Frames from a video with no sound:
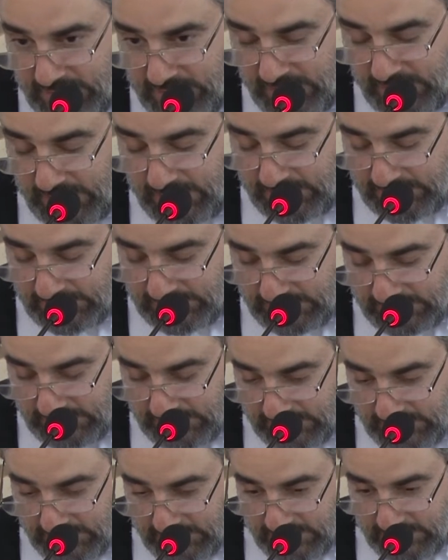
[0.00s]
And
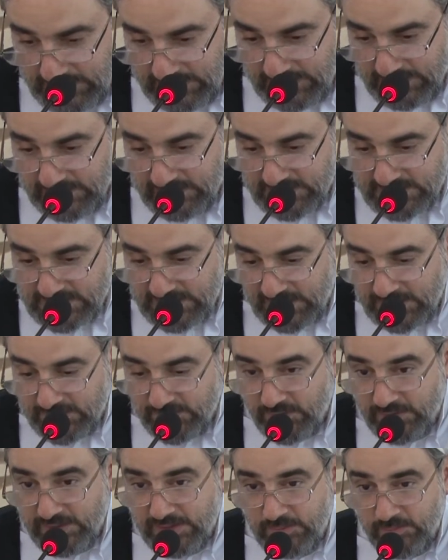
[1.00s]
in this
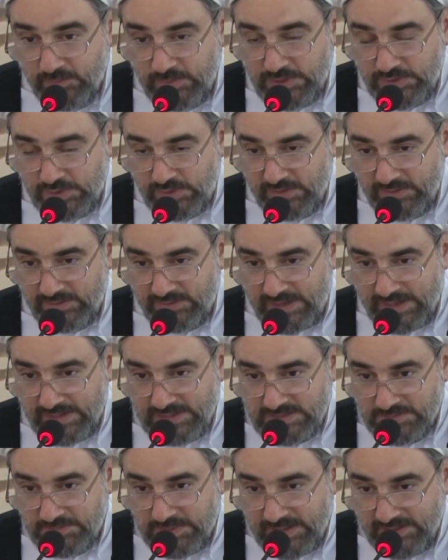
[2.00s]
hierarchy, we shouldn't
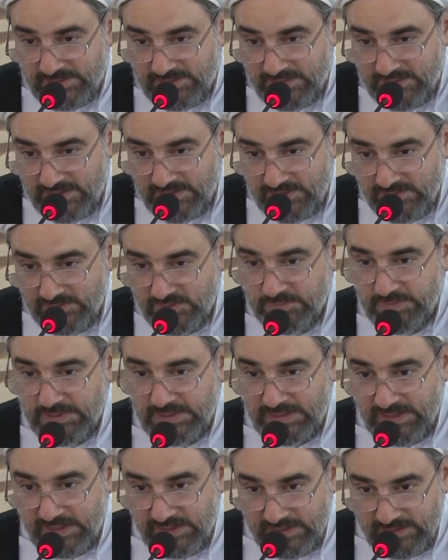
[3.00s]
expect to
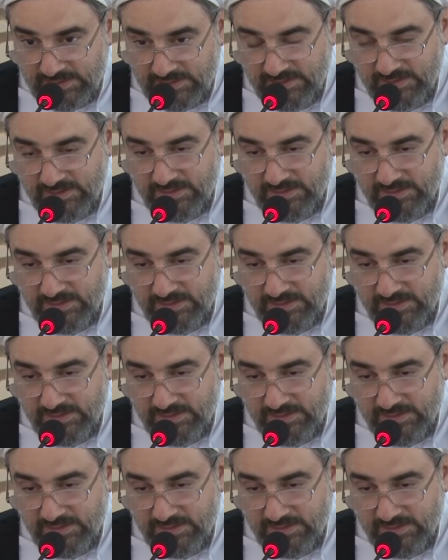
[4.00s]
be like